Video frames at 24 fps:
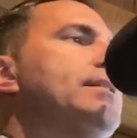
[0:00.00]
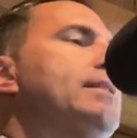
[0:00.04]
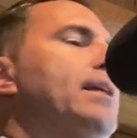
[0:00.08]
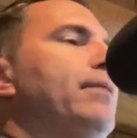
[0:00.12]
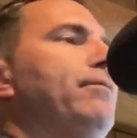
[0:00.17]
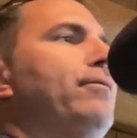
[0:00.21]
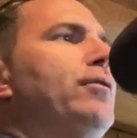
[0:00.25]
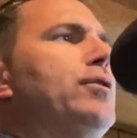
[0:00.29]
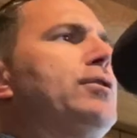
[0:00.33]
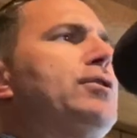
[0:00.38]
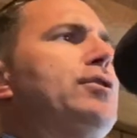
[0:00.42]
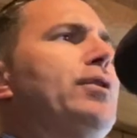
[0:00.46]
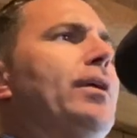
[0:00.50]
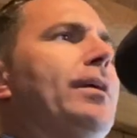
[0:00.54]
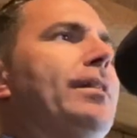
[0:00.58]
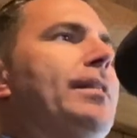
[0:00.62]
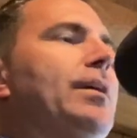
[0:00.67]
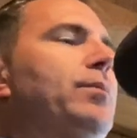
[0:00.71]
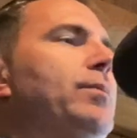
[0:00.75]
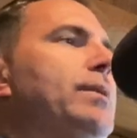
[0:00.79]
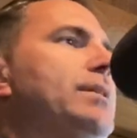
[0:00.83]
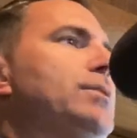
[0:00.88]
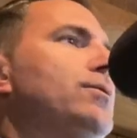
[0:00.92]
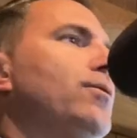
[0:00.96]
That first year, I
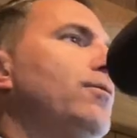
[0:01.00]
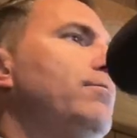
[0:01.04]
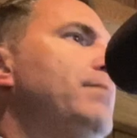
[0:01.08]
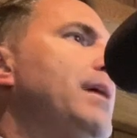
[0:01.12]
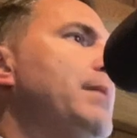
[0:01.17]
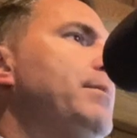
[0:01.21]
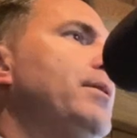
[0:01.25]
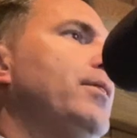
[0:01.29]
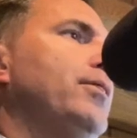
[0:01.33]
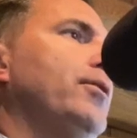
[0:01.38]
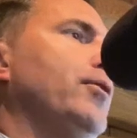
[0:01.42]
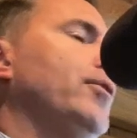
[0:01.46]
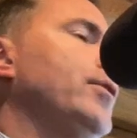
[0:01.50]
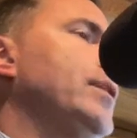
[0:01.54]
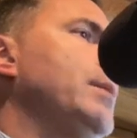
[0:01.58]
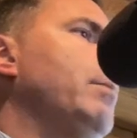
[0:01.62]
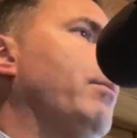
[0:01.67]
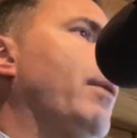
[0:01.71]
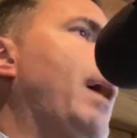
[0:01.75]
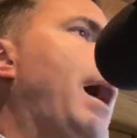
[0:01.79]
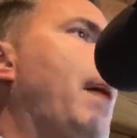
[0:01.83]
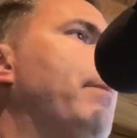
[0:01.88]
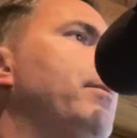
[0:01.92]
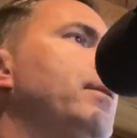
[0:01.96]
think we sold maybe 30
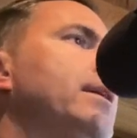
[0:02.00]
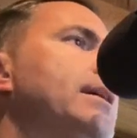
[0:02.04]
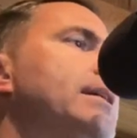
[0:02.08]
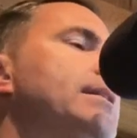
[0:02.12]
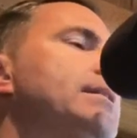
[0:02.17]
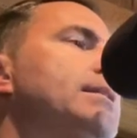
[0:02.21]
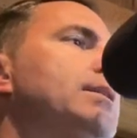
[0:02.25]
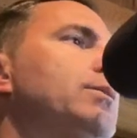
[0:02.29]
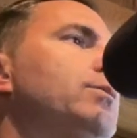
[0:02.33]
properties.